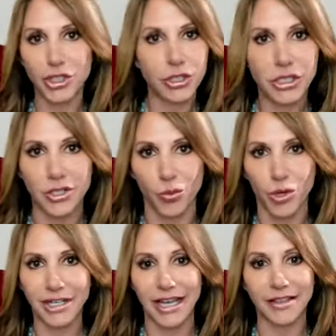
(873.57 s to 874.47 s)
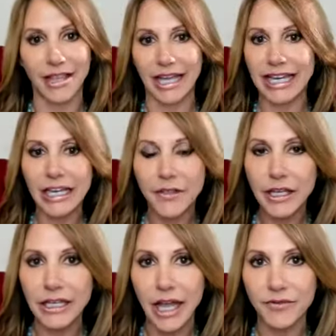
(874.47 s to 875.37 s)
It just doesn't work like that.
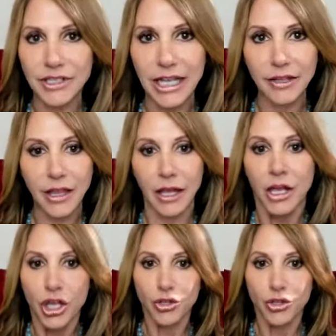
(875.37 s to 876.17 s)
Anything in life is like that.